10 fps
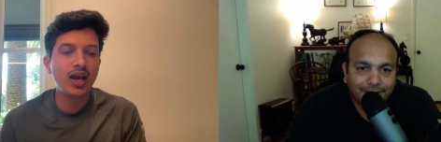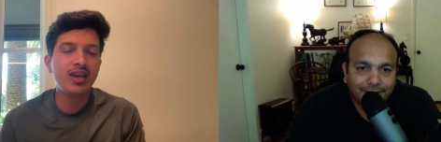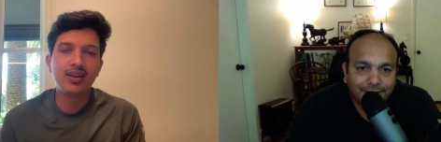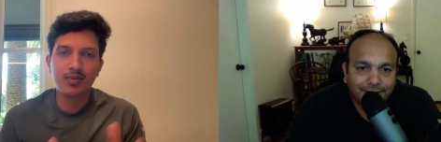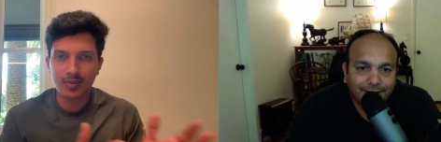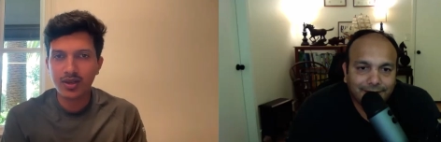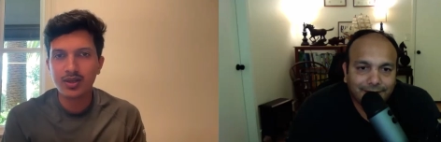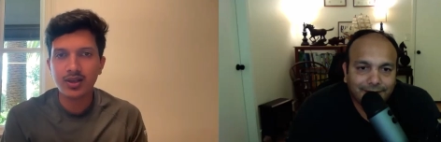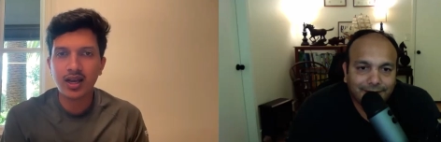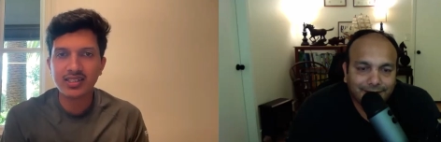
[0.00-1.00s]
Speaker 1: i
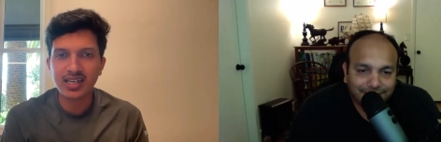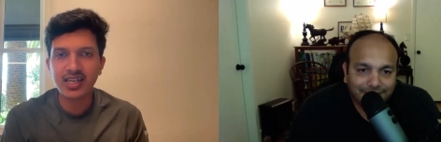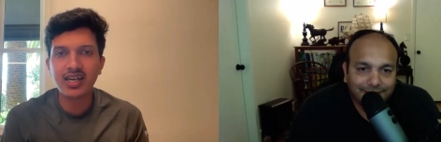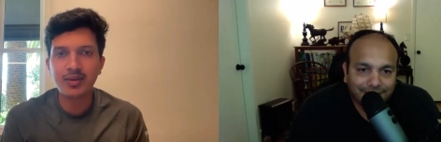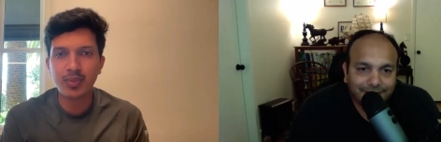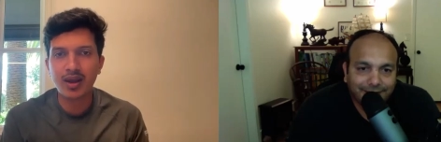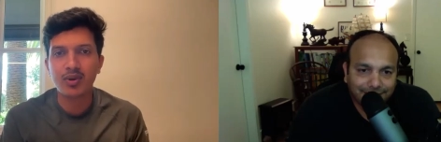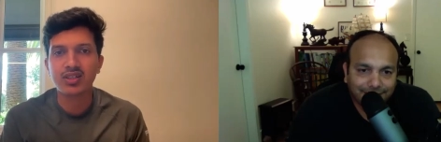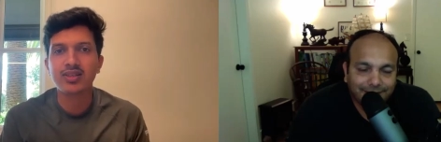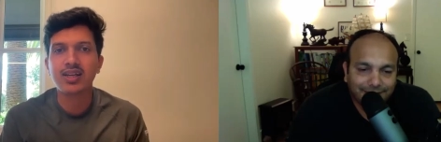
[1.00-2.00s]
i studied at
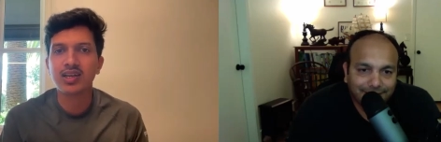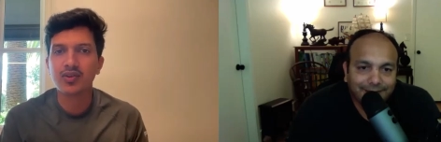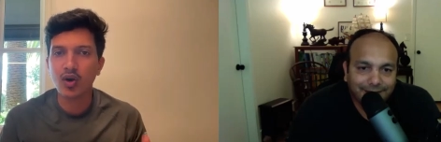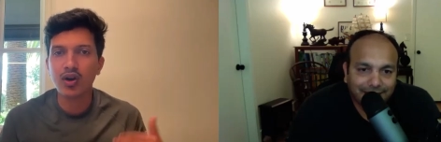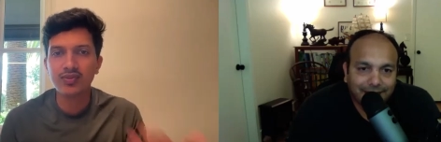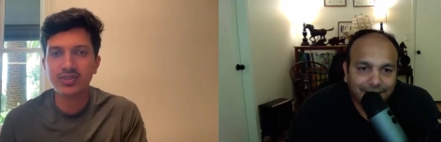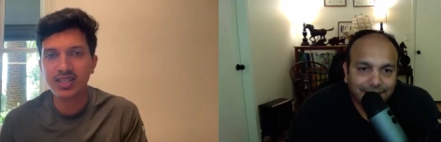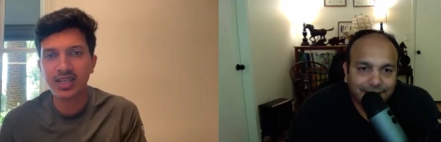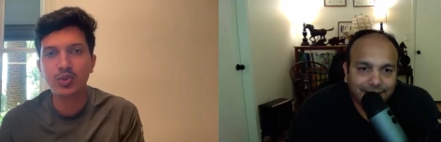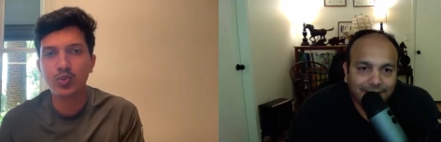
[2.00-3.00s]
bms and there were a lot yeah. of hmm.
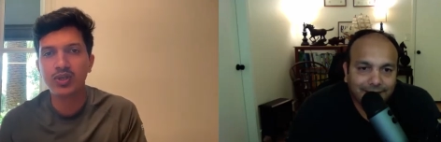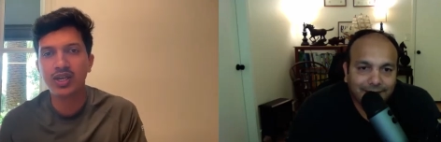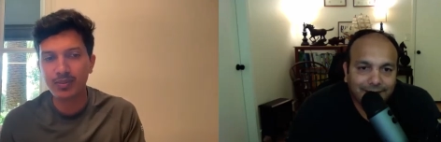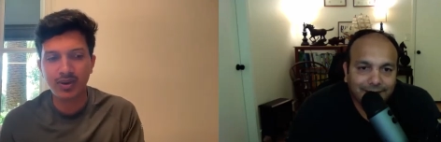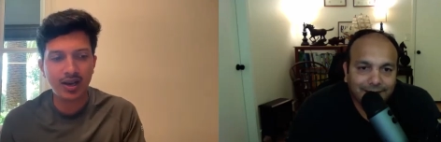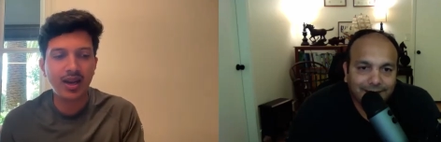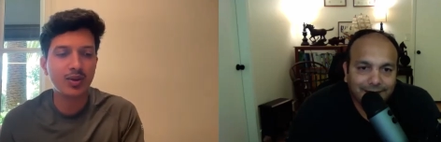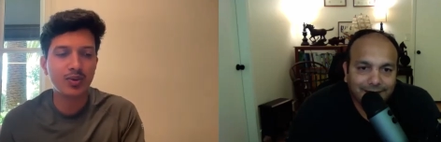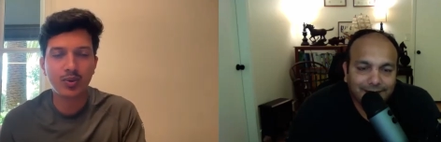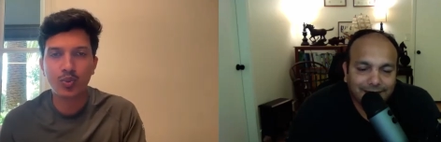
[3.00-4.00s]
seniors who did uh,
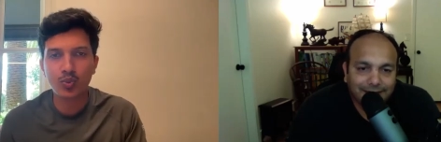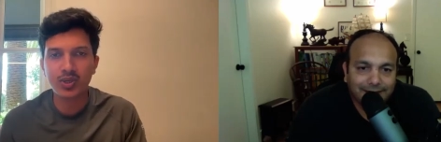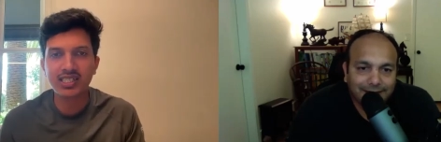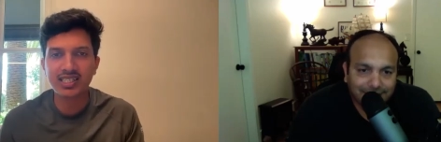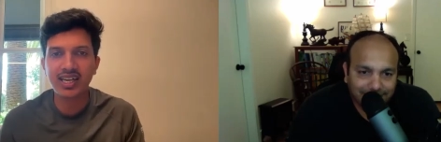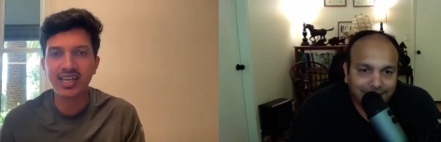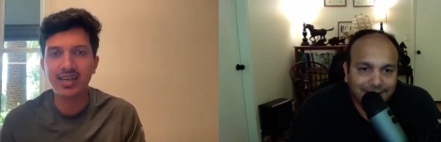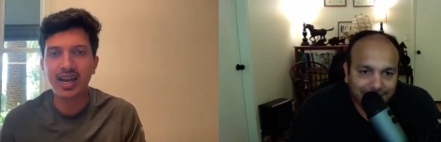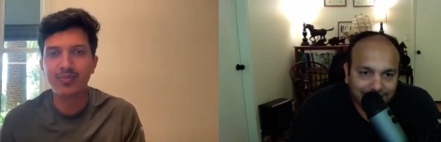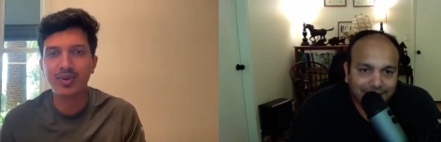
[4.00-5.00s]
like who did
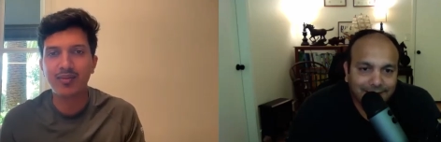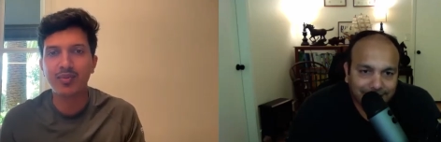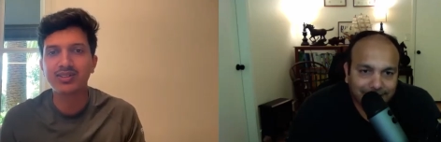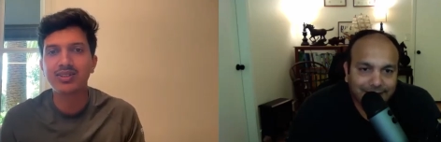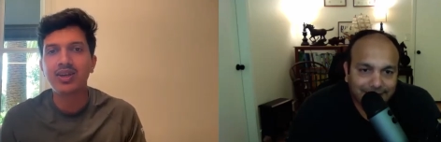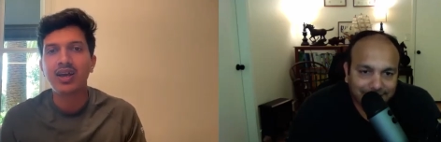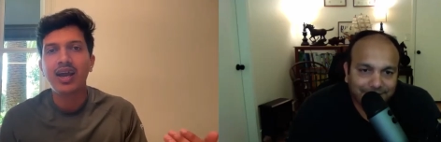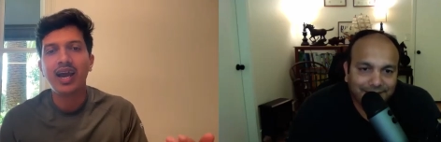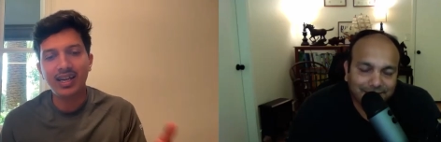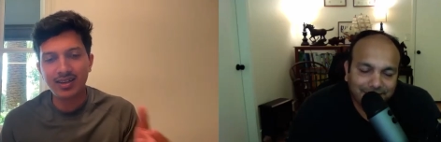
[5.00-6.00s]
study in, at bms
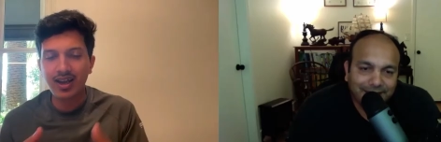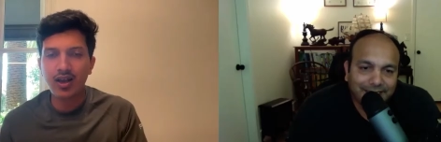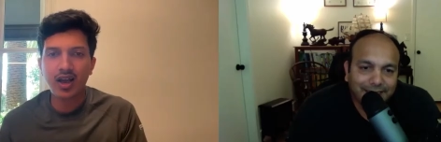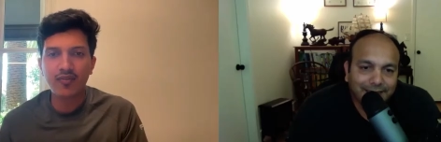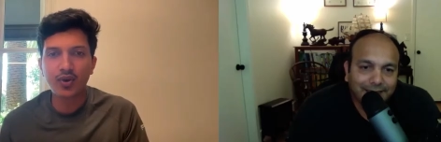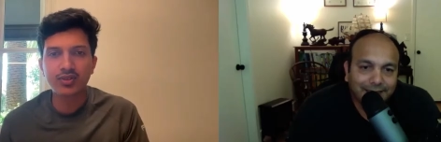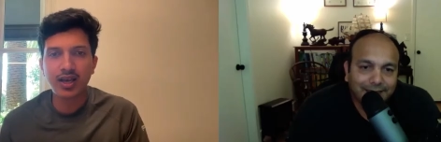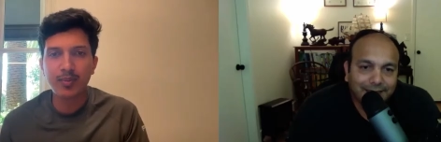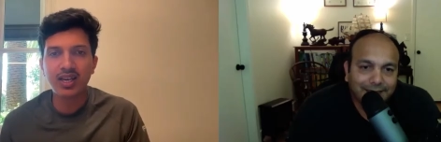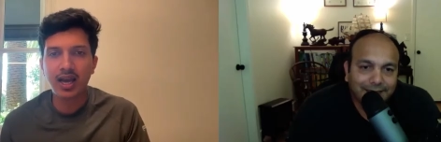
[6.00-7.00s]
And uh, of course,
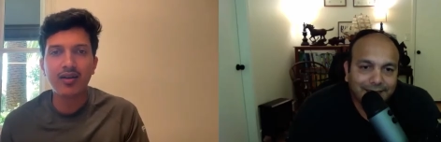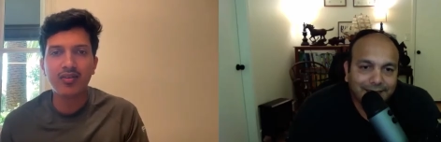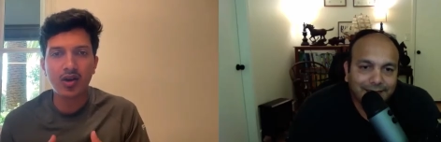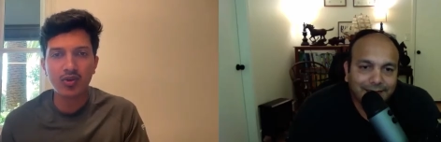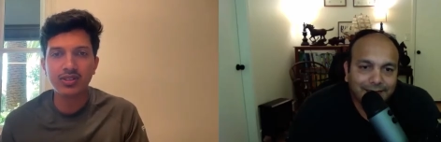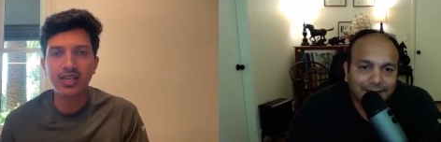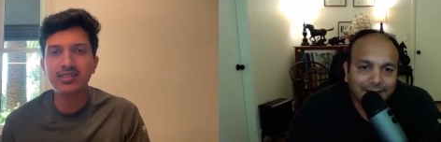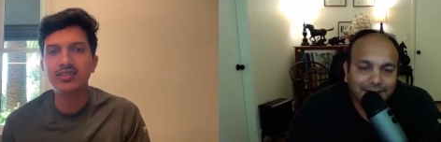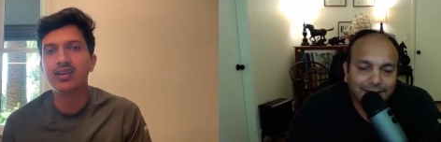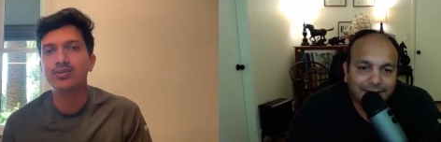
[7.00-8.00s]
I mean, I, I was in
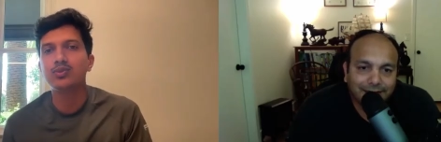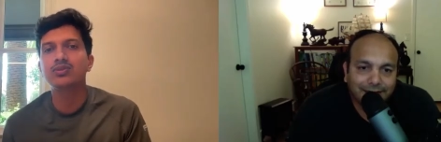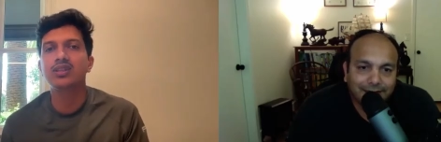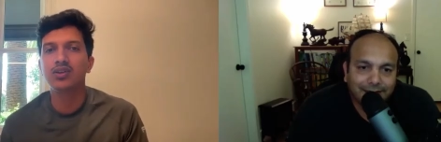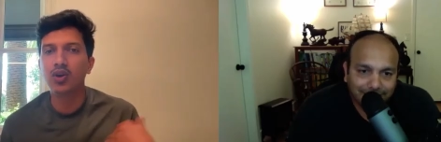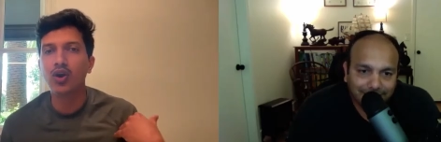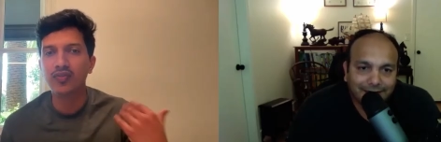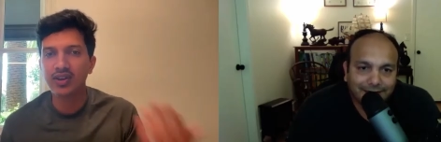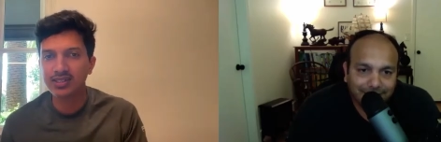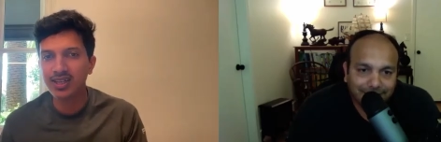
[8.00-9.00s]
NCSU, so there were a
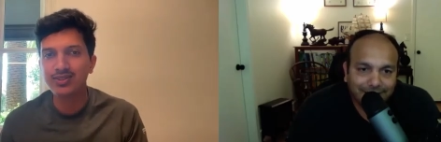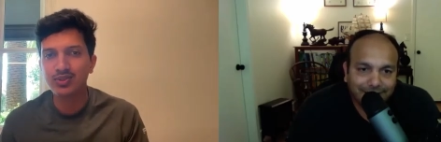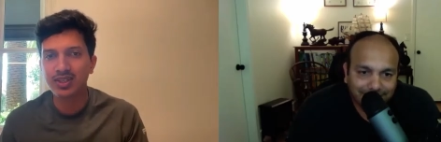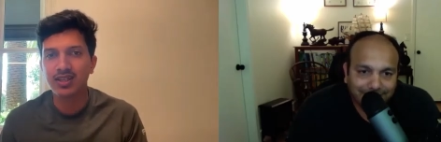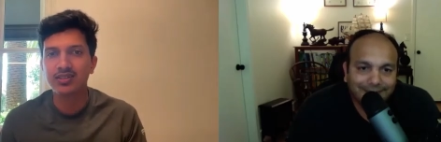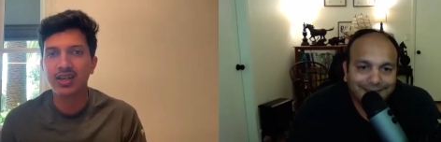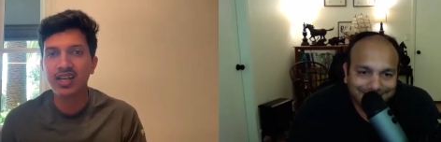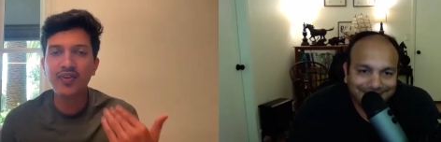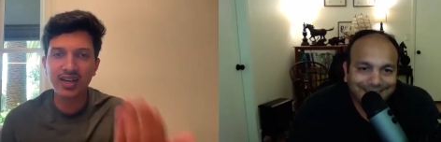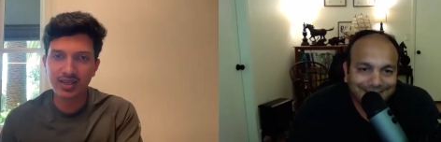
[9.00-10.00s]
lot of NCSU seniors.
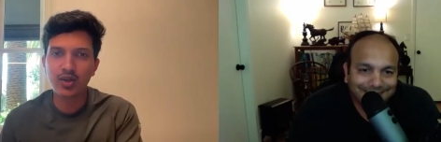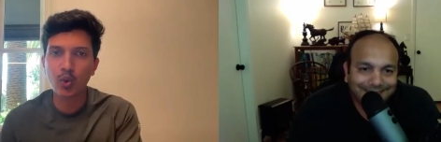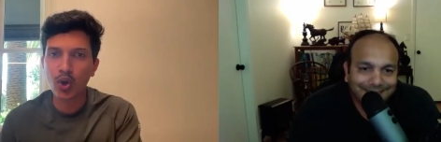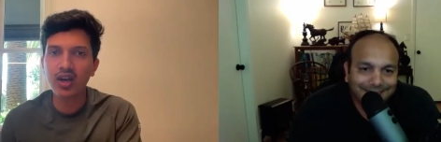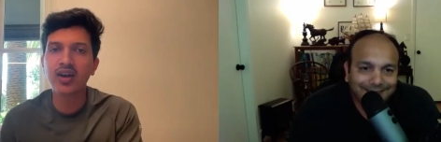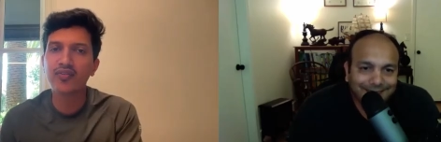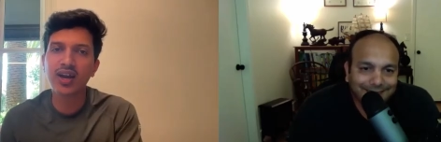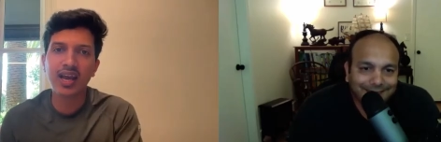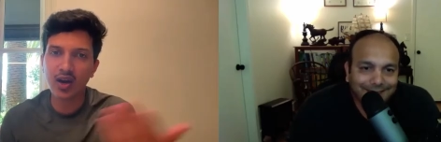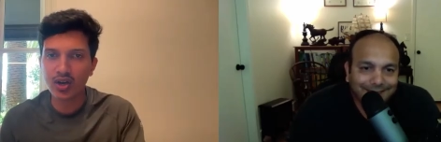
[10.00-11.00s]
In fact, Google
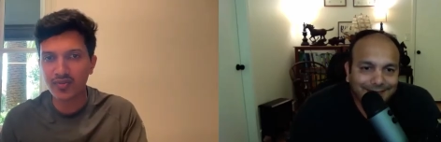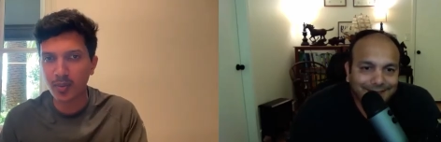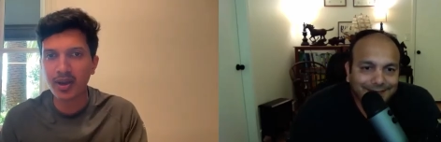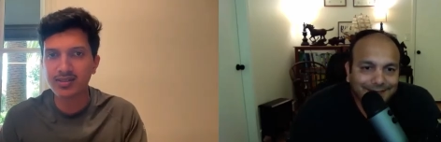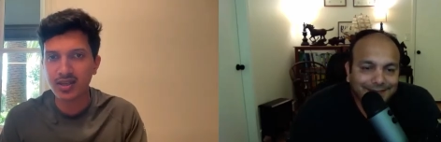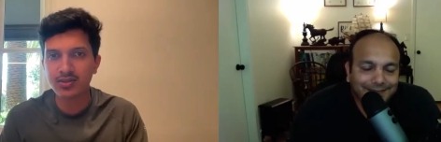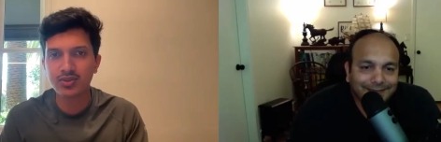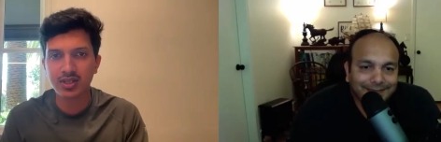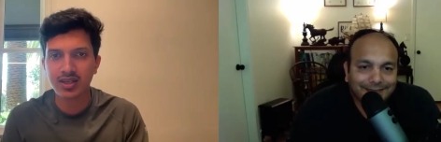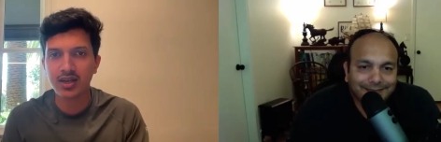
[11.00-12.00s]
referral, I got it from an
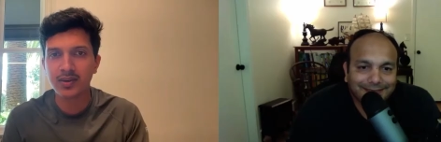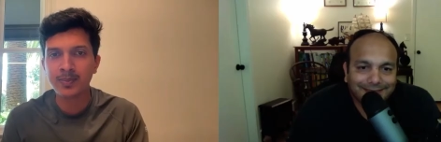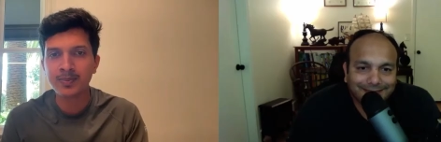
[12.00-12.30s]
NCSU senior.